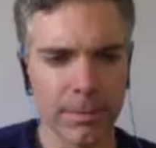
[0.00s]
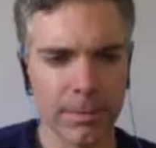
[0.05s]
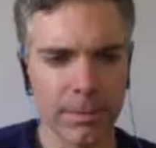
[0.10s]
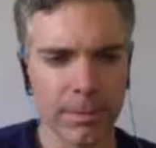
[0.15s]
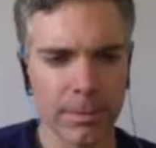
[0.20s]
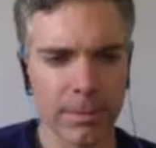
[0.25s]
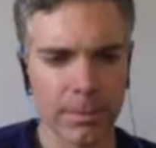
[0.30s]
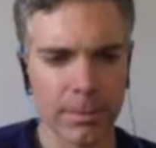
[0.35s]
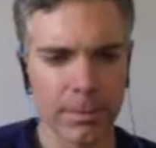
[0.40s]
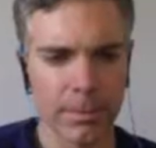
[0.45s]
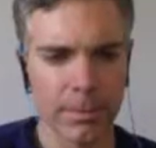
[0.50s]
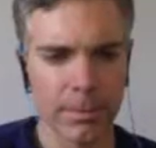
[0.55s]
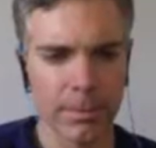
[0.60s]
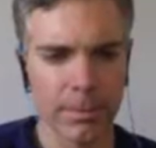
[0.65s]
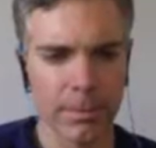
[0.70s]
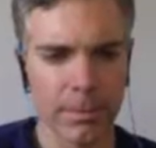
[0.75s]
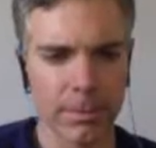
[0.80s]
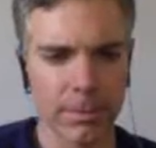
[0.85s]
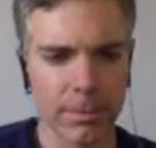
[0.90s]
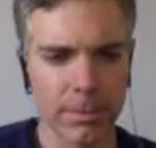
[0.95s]

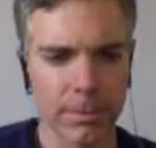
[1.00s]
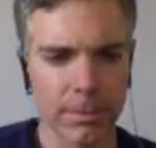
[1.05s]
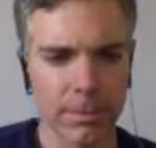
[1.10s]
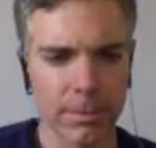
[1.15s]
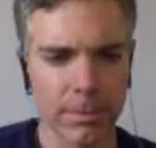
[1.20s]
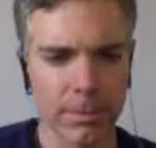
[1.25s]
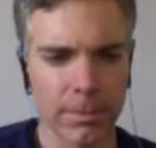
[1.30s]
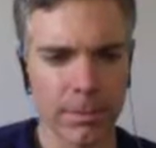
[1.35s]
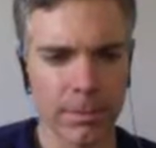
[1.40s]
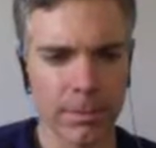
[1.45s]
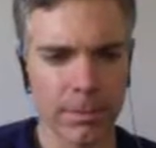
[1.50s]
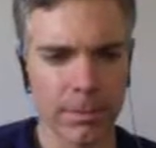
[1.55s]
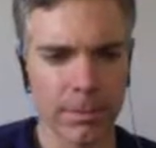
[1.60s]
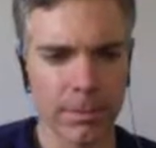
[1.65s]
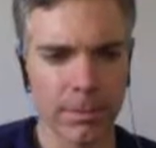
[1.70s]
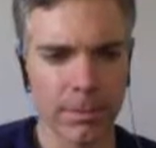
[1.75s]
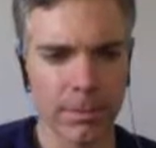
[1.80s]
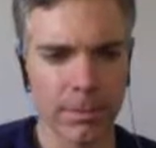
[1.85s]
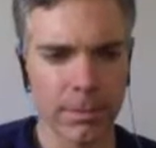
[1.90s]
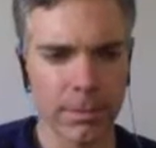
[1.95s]

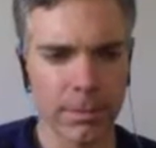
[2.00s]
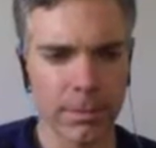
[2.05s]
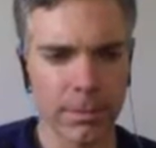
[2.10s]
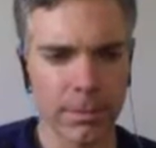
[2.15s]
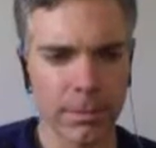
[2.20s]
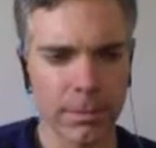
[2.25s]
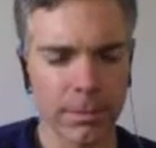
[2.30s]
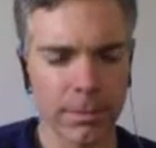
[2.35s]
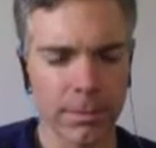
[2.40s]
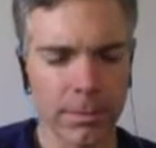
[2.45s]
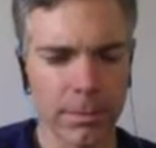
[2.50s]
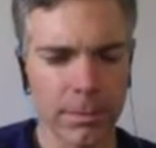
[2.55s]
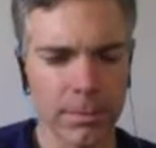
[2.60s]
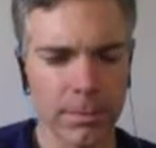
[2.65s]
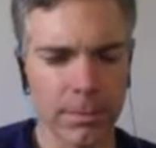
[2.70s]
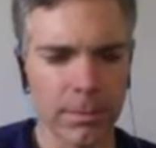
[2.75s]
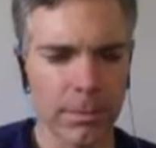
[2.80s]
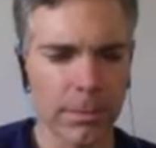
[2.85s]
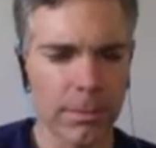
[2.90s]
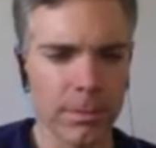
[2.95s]

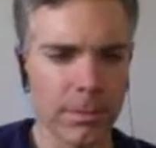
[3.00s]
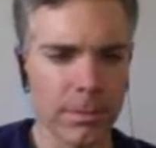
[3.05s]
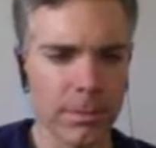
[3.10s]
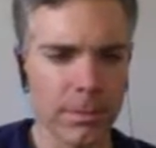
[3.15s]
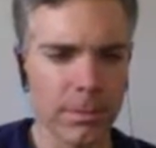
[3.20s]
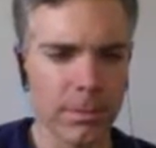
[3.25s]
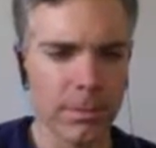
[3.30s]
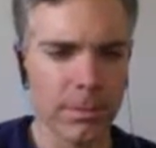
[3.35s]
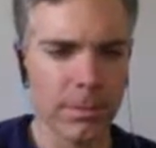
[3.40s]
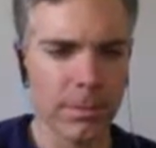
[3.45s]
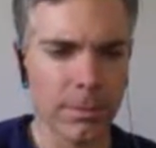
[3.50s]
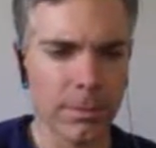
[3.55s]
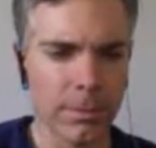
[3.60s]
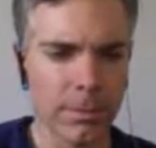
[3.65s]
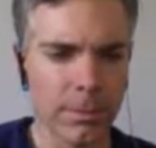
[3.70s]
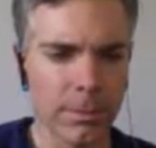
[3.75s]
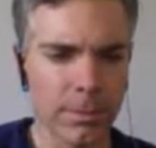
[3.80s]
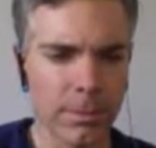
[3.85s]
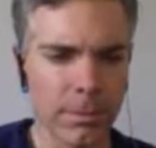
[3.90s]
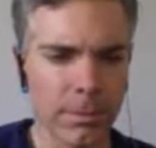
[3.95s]

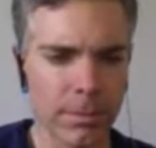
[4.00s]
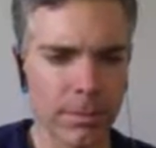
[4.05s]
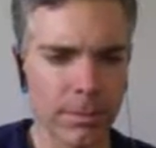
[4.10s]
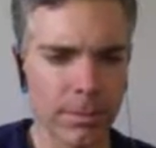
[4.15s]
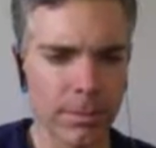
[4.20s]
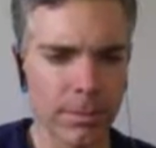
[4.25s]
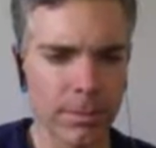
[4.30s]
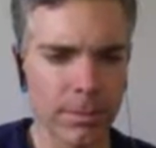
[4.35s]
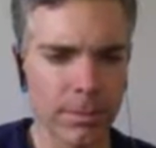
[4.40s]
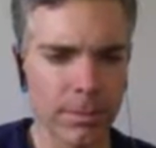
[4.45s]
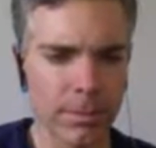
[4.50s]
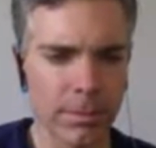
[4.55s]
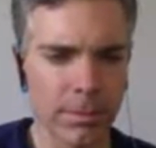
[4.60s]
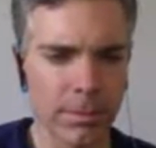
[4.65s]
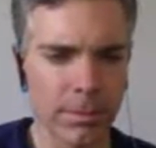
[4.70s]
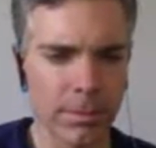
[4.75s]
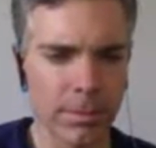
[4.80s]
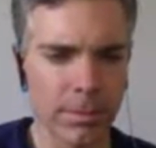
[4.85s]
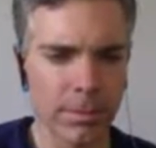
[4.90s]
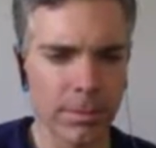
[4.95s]

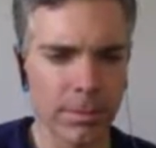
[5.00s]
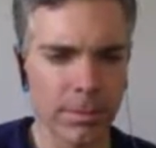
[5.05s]
This person isn't speaking.